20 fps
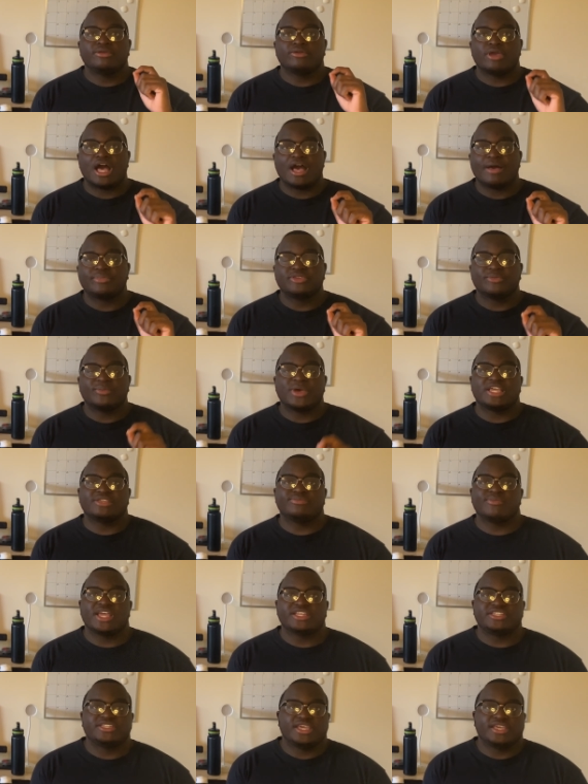optimize
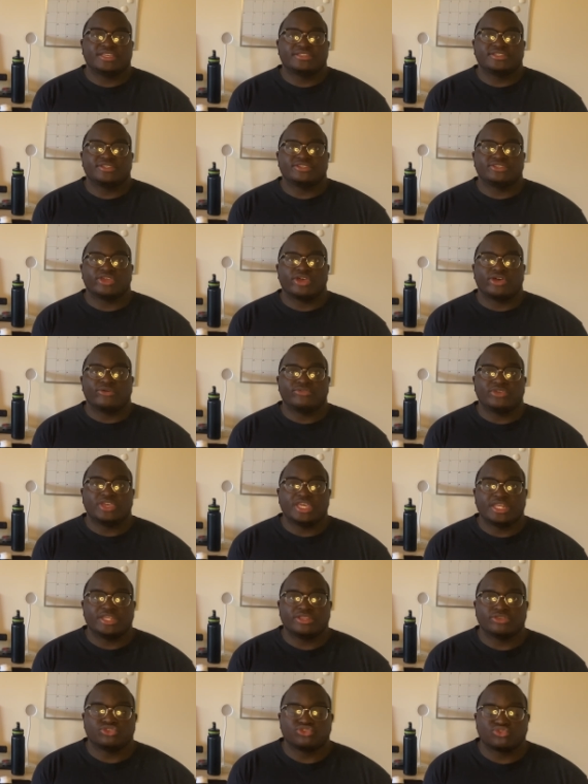my chances of
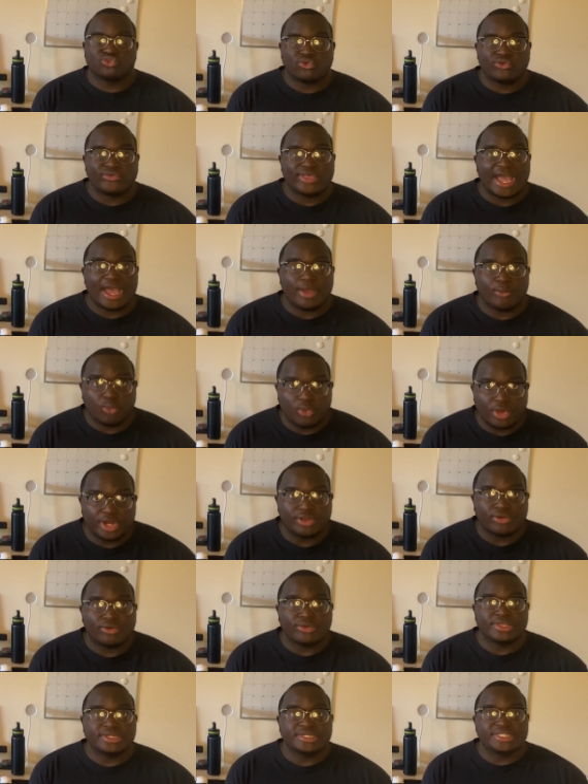getting the score that I wanted
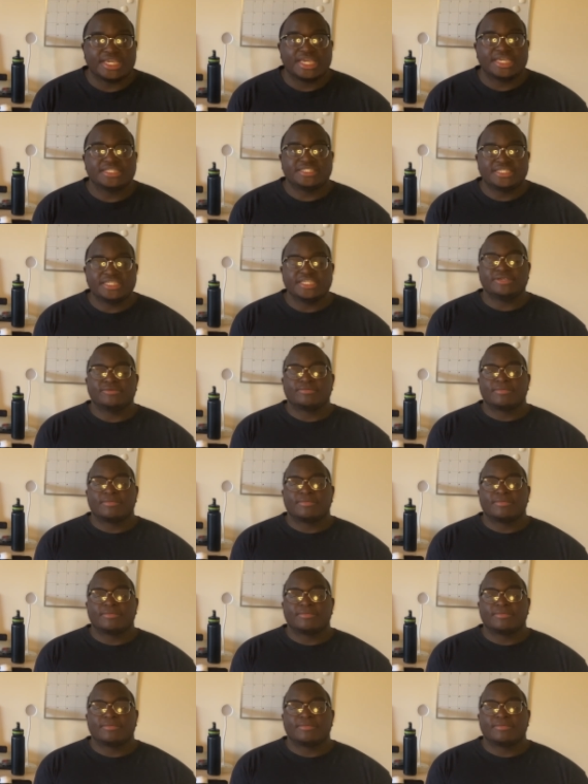on the D A T.